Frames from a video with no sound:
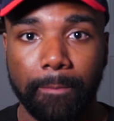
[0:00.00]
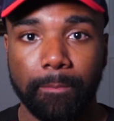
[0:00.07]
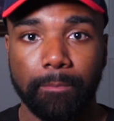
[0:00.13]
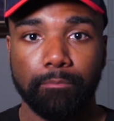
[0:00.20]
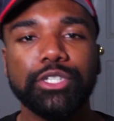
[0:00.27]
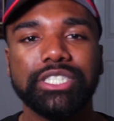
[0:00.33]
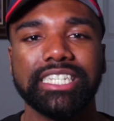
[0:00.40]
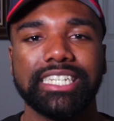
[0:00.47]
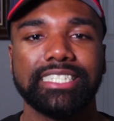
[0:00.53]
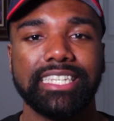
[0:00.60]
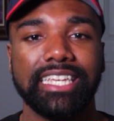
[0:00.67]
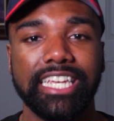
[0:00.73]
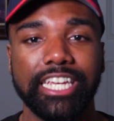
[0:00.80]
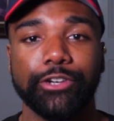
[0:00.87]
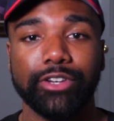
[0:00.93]
Music is
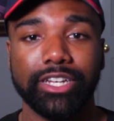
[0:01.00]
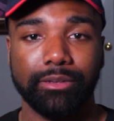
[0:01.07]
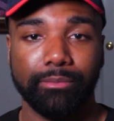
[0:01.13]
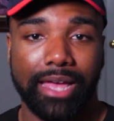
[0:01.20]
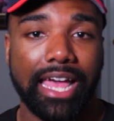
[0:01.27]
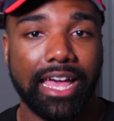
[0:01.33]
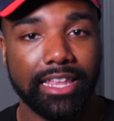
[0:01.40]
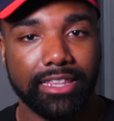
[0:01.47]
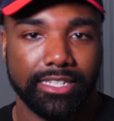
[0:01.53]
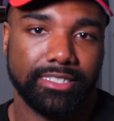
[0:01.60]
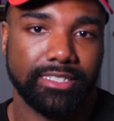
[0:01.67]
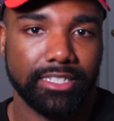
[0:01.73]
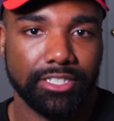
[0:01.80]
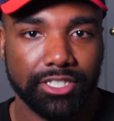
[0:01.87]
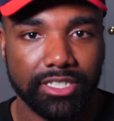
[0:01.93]
hearing math,
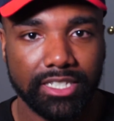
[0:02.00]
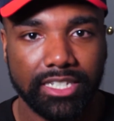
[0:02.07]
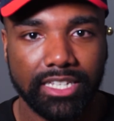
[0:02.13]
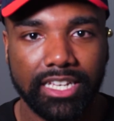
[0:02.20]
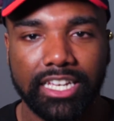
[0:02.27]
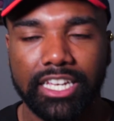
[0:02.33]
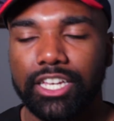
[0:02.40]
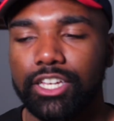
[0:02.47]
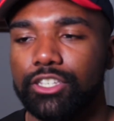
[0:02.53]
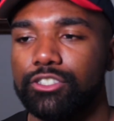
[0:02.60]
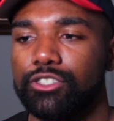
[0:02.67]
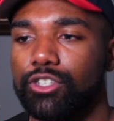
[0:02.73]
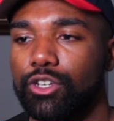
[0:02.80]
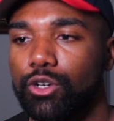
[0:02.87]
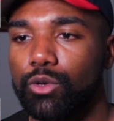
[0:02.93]
essentially.
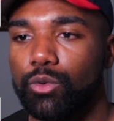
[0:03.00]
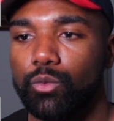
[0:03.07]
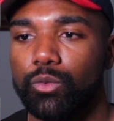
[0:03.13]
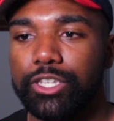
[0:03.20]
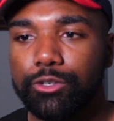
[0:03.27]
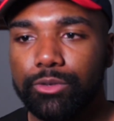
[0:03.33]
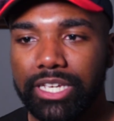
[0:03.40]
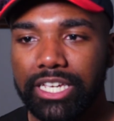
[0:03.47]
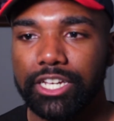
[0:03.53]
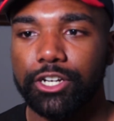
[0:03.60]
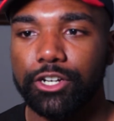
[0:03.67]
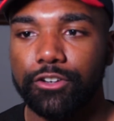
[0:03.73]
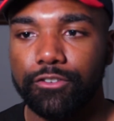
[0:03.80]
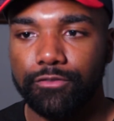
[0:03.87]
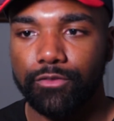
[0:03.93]
So when you
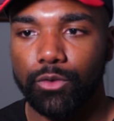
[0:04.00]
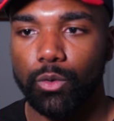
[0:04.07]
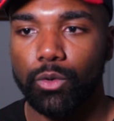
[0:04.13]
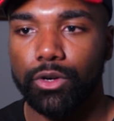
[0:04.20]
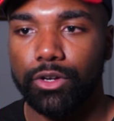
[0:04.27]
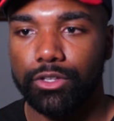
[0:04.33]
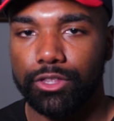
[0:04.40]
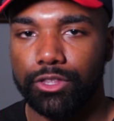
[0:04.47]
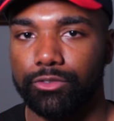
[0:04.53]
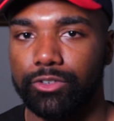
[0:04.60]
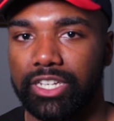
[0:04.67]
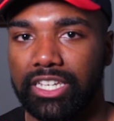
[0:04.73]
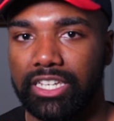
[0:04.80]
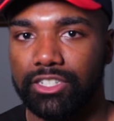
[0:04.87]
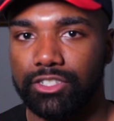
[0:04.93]
hear 4,
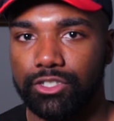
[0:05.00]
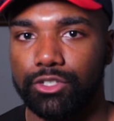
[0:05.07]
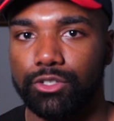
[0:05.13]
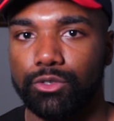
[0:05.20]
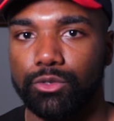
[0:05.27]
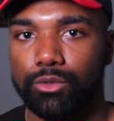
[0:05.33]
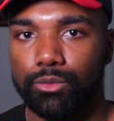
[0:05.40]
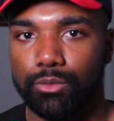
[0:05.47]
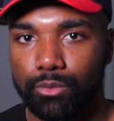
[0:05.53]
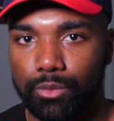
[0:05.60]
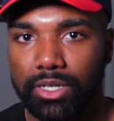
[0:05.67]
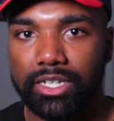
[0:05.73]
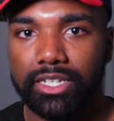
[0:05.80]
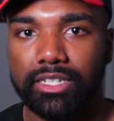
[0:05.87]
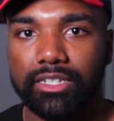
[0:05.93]
3, 2,
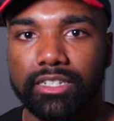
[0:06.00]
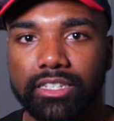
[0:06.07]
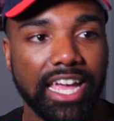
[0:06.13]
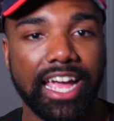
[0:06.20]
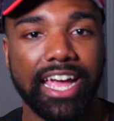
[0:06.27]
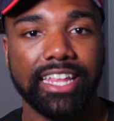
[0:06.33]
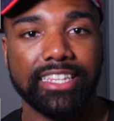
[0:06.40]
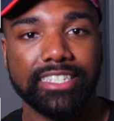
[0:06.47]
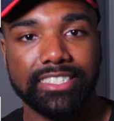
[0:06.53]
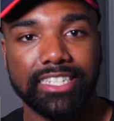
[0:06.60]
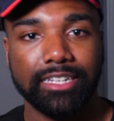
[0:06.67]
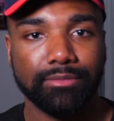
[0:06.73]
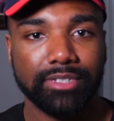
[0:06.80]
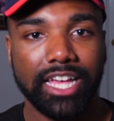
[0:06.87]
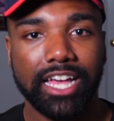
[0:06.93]
1 at the
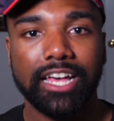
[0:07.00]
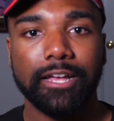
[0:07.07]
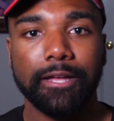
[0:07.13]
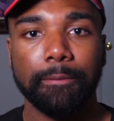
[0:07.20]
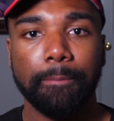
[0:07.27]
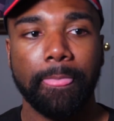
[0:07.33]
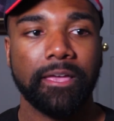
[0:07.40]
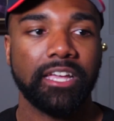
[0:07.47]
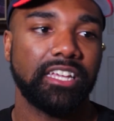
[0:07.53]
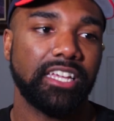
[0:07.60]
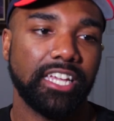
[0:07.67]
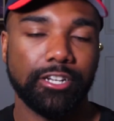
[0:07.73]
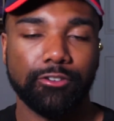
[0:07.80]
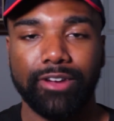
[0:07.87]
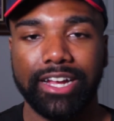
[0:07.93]
same time,
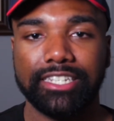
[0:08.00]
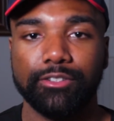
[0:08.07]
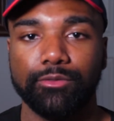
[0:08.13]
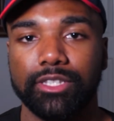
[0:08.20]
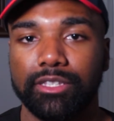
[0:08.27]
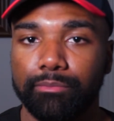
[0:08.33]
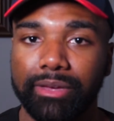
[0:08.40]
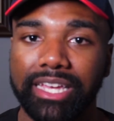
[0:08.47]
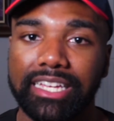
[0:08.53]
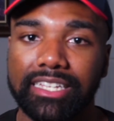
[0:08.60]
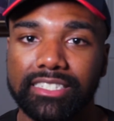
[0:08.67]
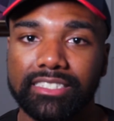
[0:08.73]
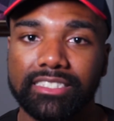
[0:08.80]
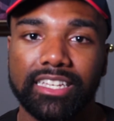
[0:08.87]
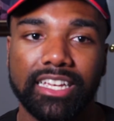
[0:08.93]
interacting with the
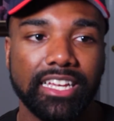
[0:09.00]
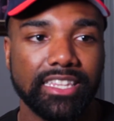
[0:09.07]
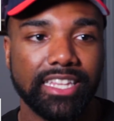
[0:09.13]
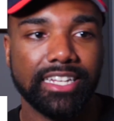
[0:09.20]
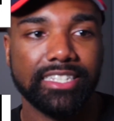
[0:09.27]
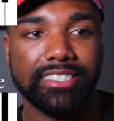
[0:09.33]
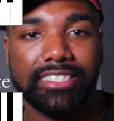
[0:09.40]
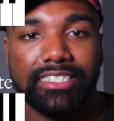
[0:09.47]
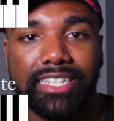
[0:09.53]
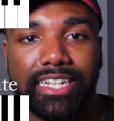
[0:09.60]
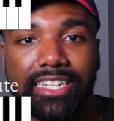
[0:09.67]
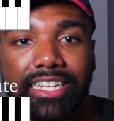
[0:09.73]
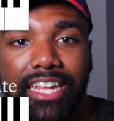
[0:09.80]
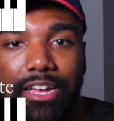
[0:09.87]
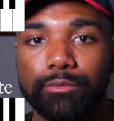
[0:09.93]
bass that is
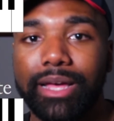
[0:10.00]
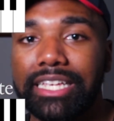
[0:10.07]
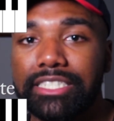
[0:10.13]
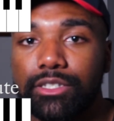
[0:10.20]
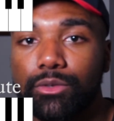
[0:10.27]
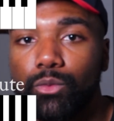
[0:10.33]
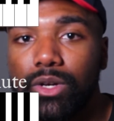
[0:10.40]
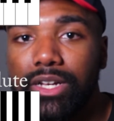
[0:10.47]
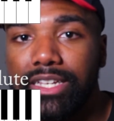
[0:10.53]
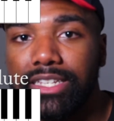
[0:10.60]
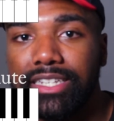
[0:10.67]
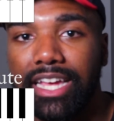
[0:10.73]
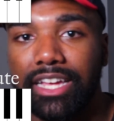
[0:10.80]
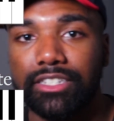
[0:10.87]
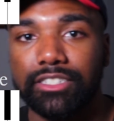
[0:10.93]
descending down past the 1
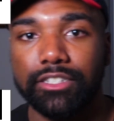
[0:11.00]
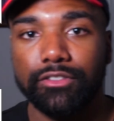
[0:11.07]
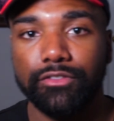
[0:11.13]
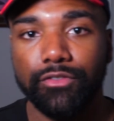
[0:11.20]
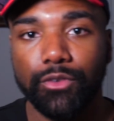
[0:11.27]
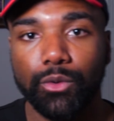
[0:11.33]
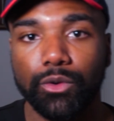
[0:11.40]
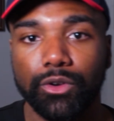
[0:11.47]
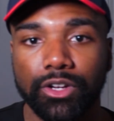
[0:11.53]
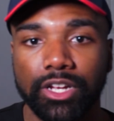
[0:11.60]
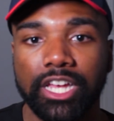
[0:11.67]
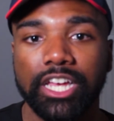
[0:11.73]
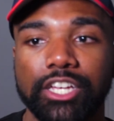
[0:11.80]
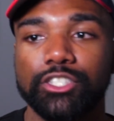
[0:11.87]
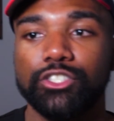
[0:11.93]
down to the 4.
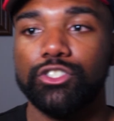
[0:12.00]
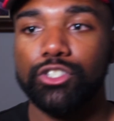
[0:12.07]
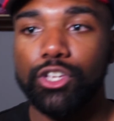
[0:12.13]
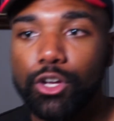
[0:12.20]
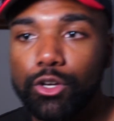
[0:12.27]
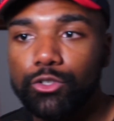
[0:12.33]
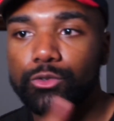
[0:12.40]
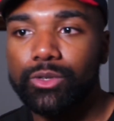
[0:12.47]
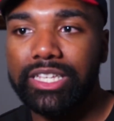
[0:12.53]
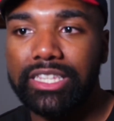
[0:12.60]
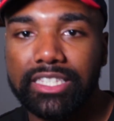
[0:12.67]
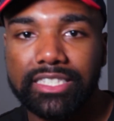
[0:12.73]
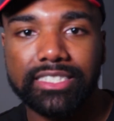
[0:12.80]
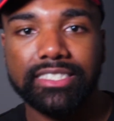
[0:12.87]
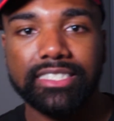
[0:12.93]
So you get
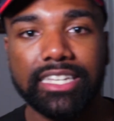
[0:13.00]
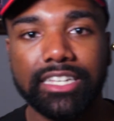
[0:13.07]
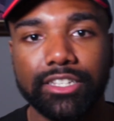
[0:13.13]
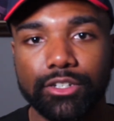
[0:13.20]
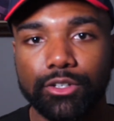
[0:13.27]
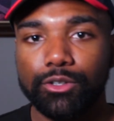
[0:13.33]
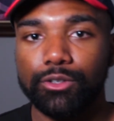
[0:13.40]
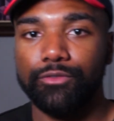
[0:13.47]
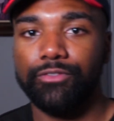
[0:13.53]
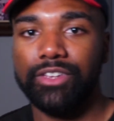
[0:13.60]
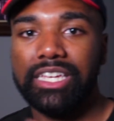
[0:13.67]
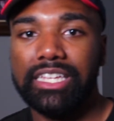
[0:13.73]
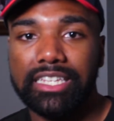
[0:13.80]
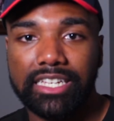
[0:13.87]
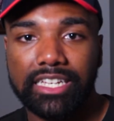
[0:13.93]
this cyclical
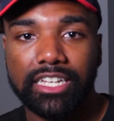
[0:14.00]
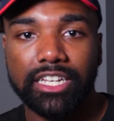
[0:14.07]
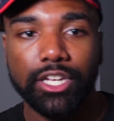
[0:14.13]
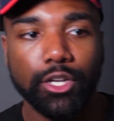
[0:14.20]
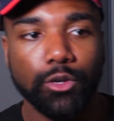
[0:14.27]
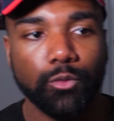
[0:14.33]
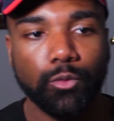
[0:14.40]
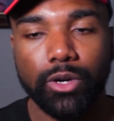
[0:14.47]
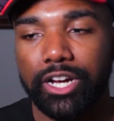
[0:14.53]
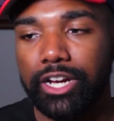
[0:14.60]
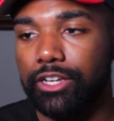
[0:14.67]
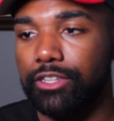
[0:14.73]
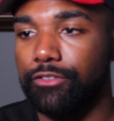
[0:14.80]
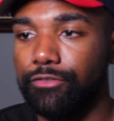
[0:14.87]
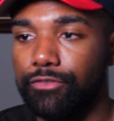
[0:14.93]
feeling
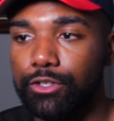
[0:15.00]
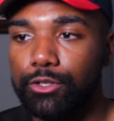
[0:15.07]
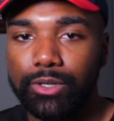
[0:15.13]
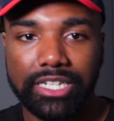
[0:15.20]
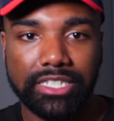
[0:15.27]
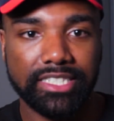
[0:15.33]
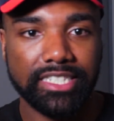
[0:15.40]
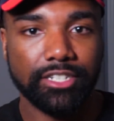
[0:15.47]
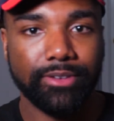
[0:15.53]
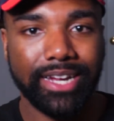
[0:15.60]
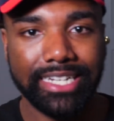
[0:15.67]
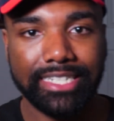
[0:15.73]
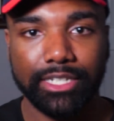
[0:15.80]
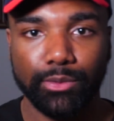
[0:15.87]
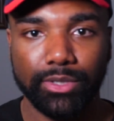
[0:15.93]
where the flute is
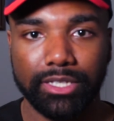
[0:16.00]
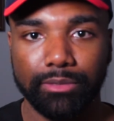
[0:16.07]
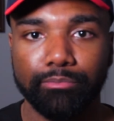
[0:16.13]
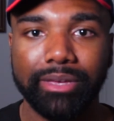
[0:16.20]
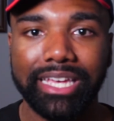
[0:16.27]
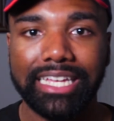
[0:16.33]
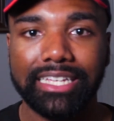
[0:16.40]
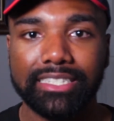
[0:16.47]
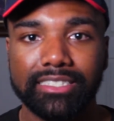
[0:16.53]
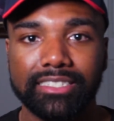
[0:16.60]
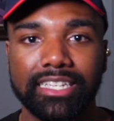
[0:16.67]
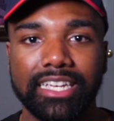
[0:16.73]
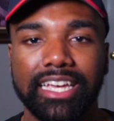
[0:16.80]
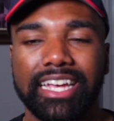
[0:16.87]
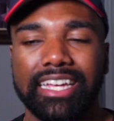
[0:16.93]
interacting with the bass
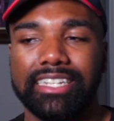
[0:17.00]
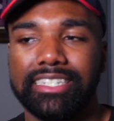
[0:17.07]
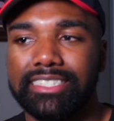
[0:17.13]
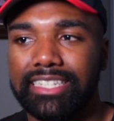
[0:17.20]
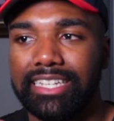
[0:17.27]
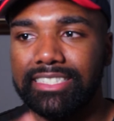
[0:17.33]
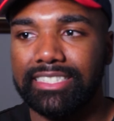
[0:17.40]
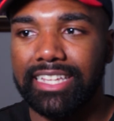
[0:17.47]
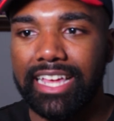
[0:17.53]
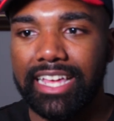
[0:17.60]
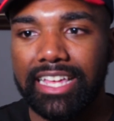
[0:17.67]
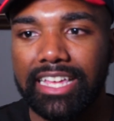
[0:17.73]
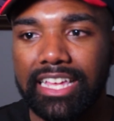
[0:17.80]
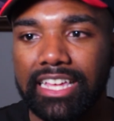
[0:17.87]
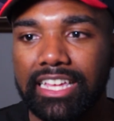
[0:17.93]
in the sense
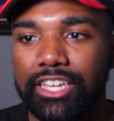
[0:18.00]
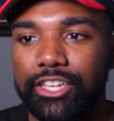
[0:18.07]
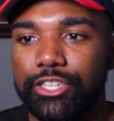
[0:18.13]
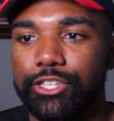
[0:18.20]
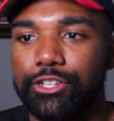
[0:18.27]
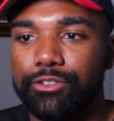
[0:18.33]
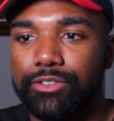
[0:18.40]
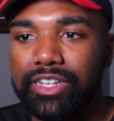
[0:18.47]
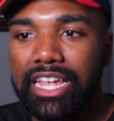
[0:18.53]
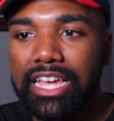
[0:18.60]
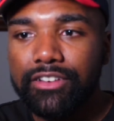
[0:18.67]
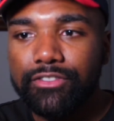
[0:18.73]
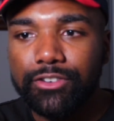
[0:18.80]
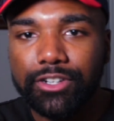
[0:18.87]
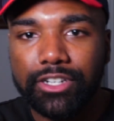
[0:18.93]
that you're
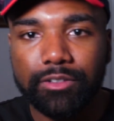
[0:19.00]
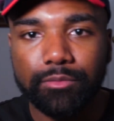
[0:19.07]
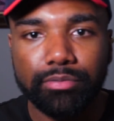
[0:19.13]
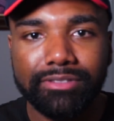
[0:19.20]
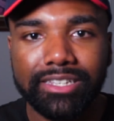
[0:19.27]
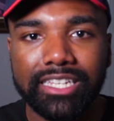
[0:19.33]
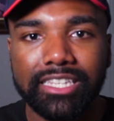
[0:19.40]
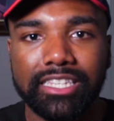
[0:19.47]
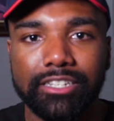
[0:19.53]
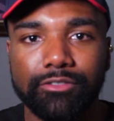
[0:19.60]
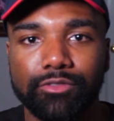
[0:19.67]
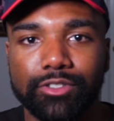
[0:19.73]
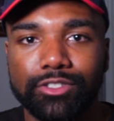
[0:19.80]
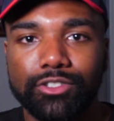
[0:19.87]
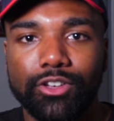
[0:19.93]
never completely
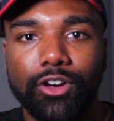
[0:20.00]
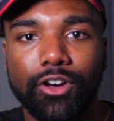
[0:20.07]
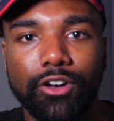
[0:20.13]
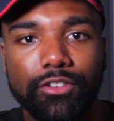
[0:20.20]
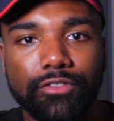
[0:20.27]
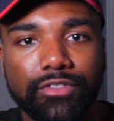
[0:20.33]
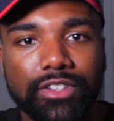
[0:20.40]
resolved.